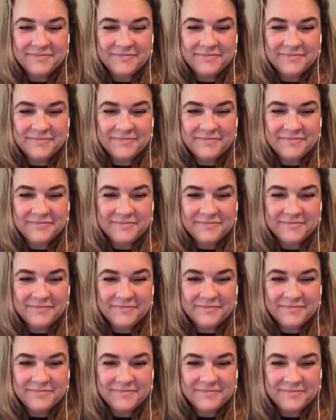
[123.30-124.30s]

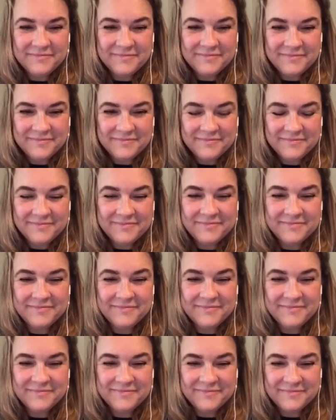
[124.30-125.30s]

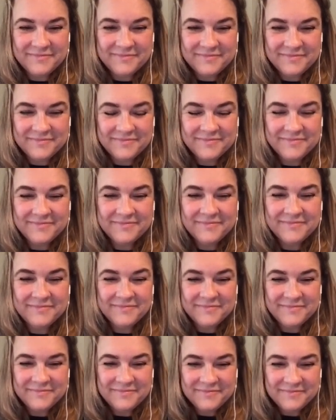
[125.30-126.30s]

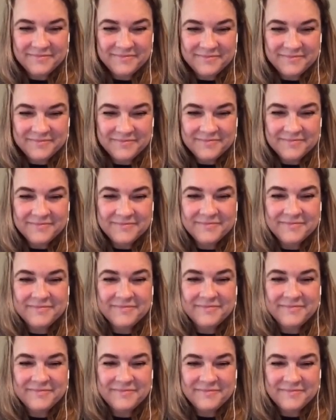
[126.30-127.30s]

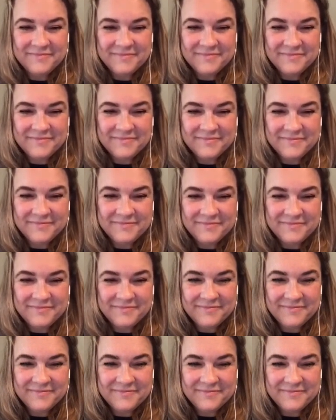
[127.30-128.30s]

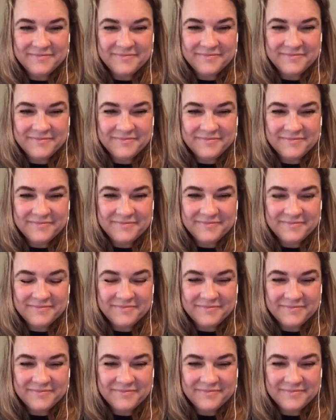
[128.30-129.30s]

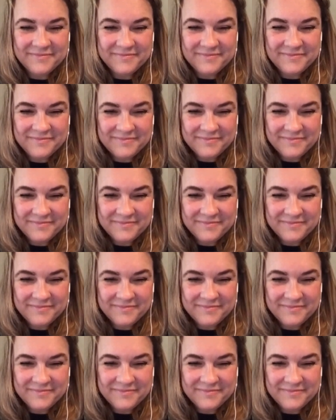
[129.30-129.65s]
The person shown says nothing.